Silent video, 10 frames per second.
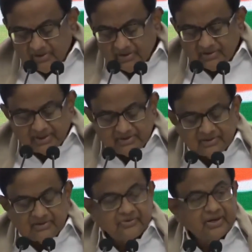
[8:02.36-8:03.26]
It
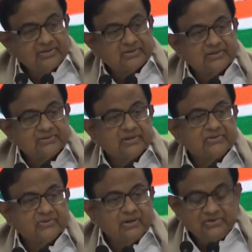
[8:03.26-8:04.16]
identifies 6
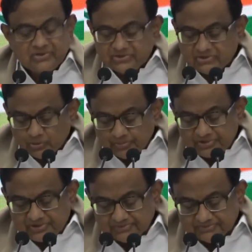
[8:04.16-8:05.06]
religious groups.
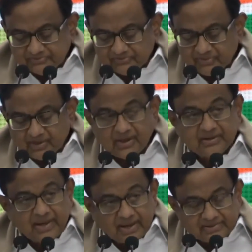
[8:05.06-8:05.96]
And the
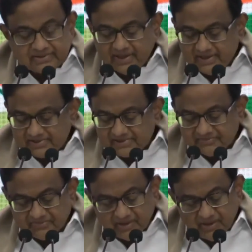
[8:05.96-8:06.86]
Act says,
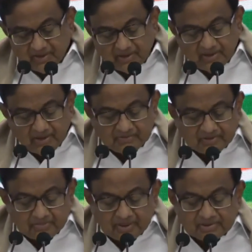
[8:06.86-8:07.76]
if a
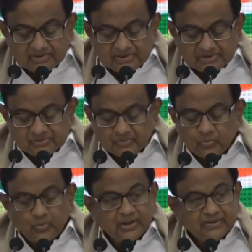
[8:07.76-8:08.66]
person is from
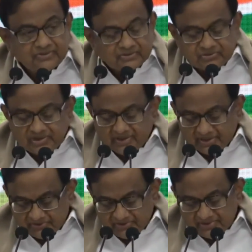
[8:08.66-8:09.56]
one of the 3
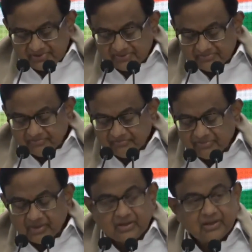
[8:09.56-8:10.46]
countries
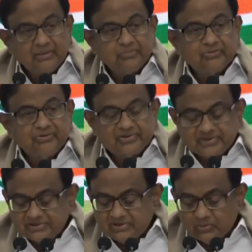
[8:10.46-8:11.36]
and
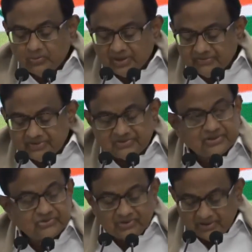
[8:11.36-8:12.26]
professes one of the
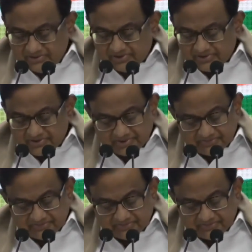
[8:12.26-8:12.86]
6 religions,